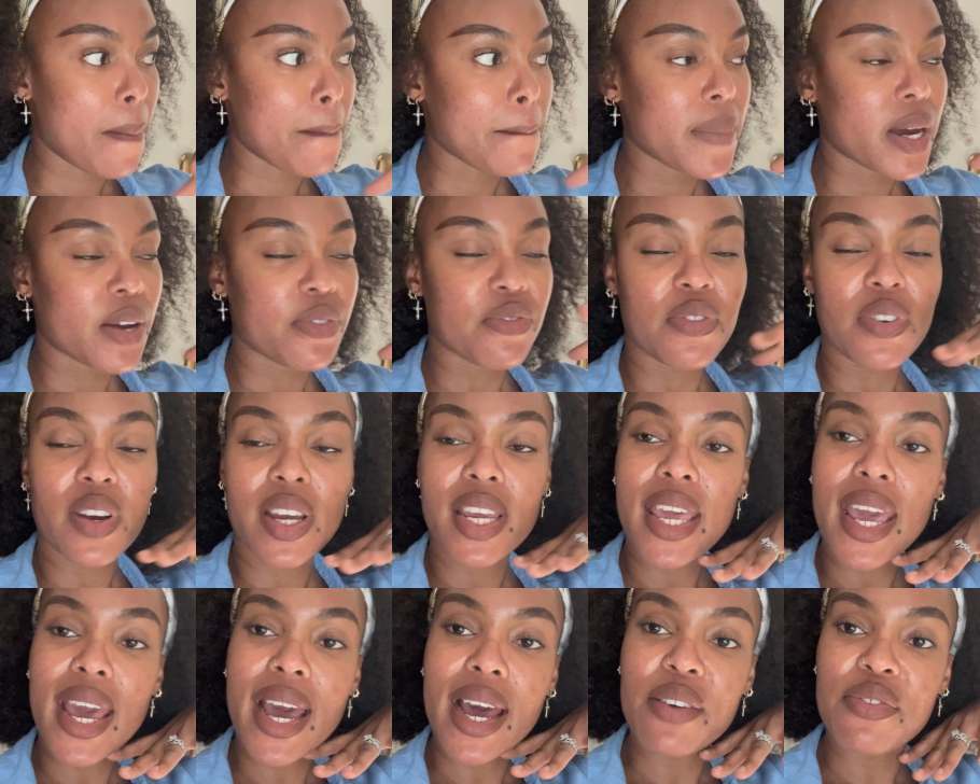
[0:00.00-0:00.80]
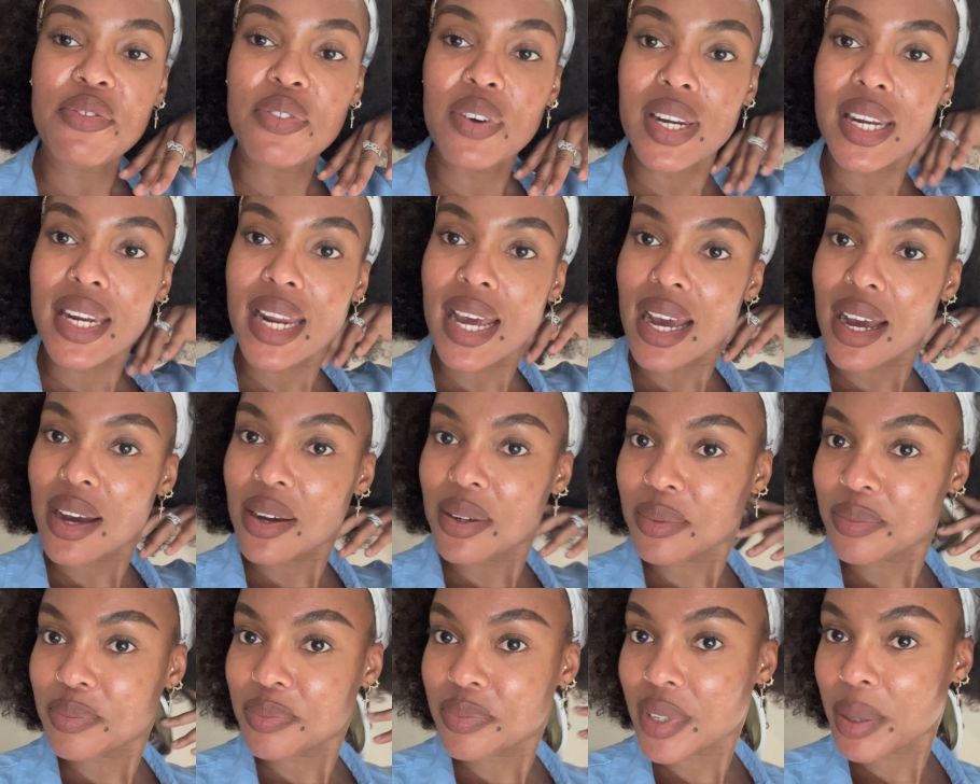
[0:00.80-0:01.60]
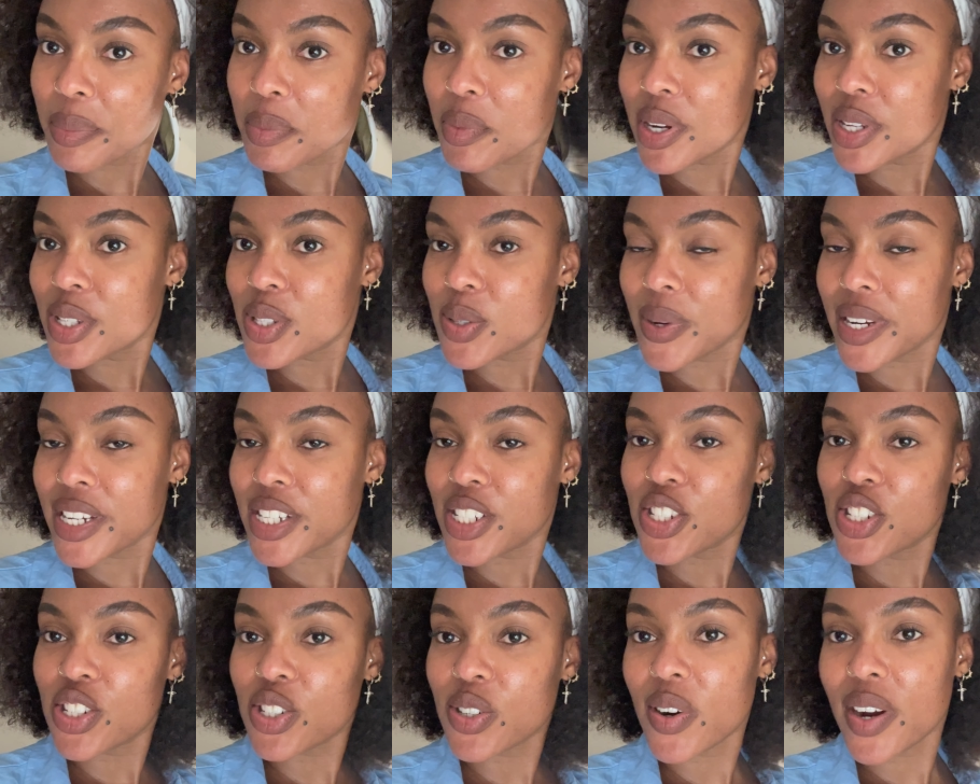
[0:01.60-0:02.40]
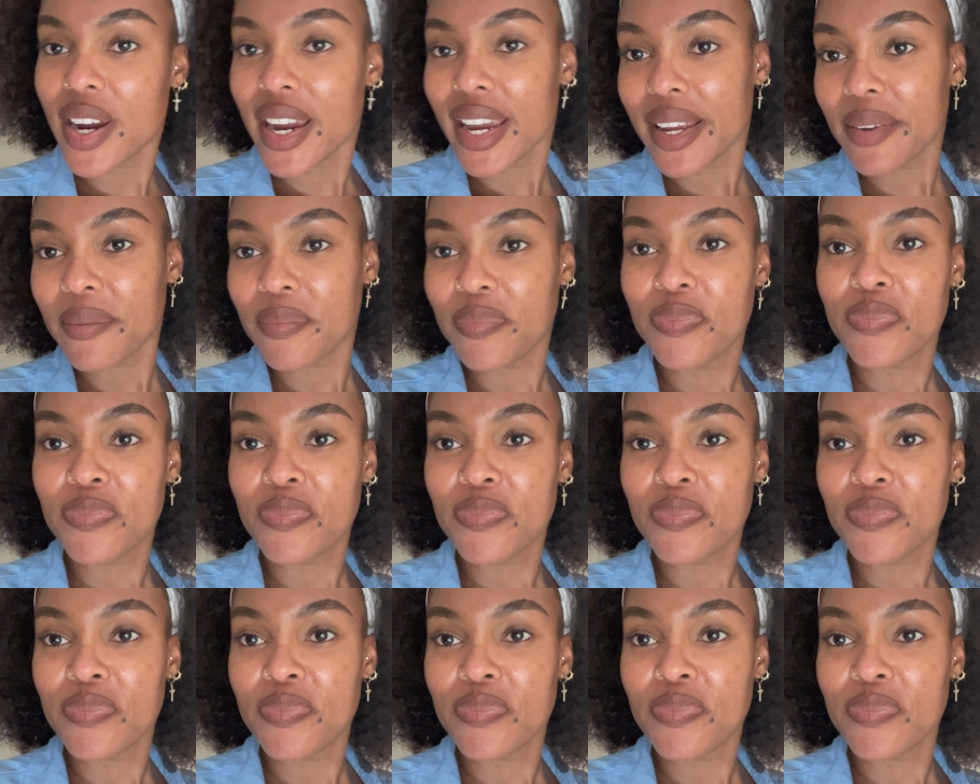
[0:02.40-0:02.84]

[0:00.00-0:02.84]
But for yeah, for now, I'm going to enjoy